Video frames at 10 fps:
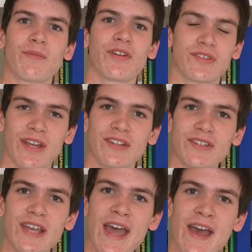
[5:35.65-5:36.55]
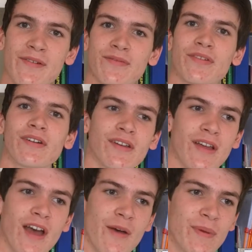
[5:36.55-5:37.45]
So he does have
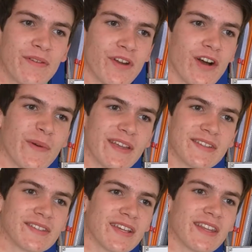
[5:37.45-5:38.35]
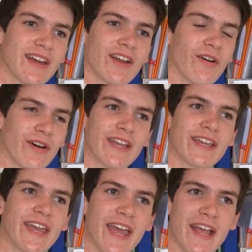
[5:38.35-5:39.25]
a bit of an arc. We can see that, oh,
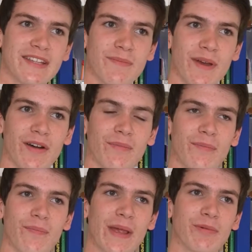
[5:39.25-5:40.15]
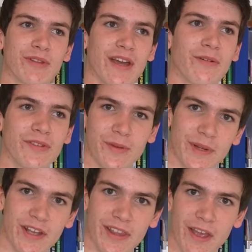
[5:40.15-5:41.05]
he cares about people now or
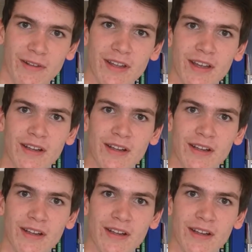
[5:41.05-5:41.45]
something like that.